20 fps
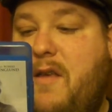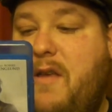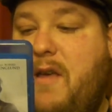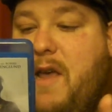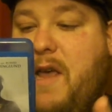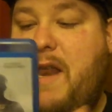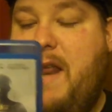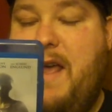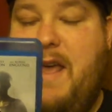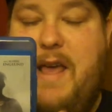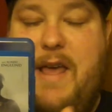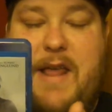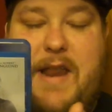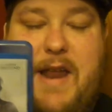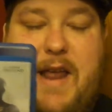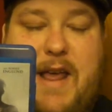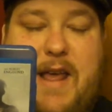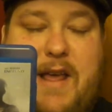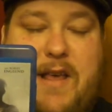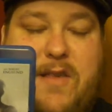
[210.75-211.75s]
it ha it
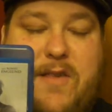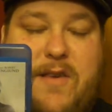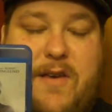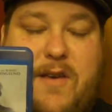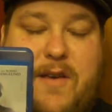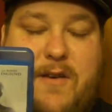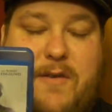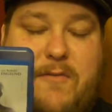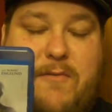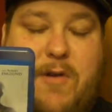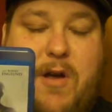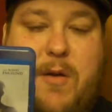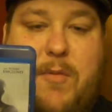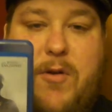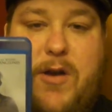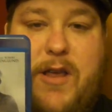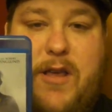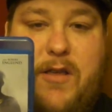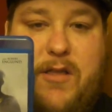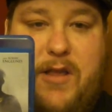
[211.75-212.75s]
has uh,
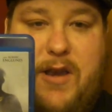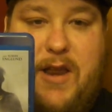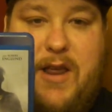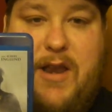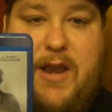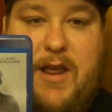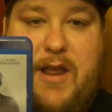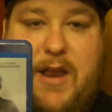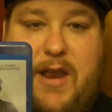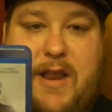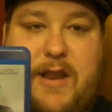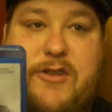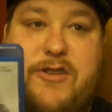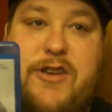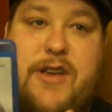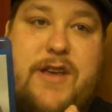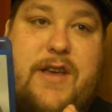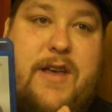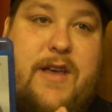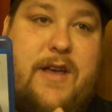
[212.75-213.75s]
Robert Englund in it, and
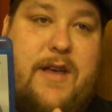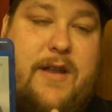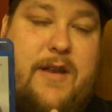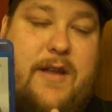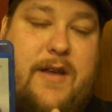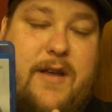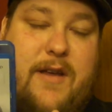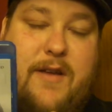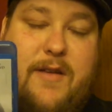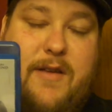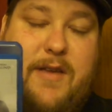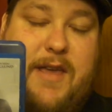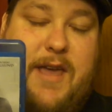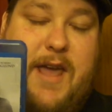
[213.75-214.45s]
Jay and uh,